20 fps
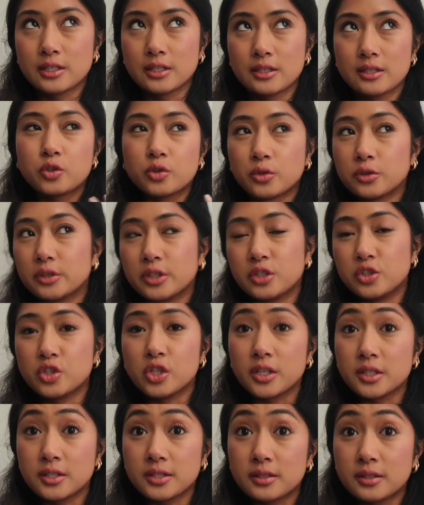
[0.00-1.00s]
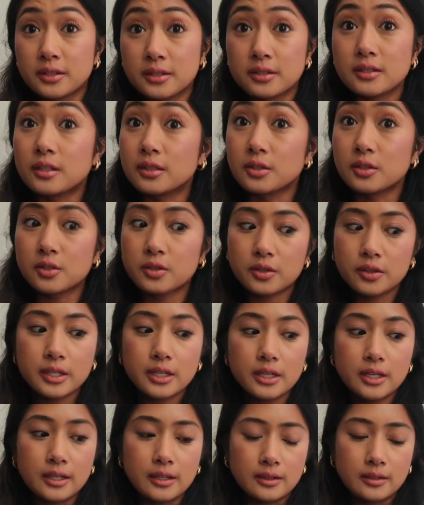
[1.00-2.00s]
it's truly just the
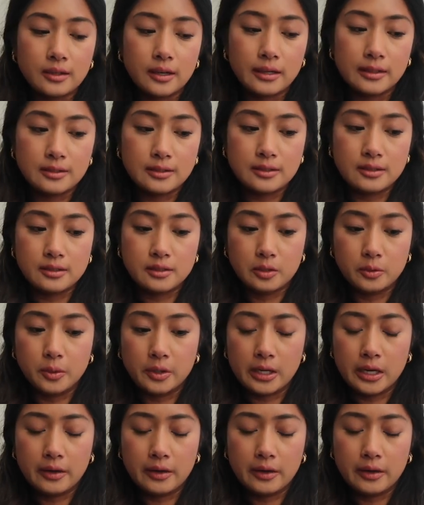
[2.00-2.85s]
sunscreen and I still would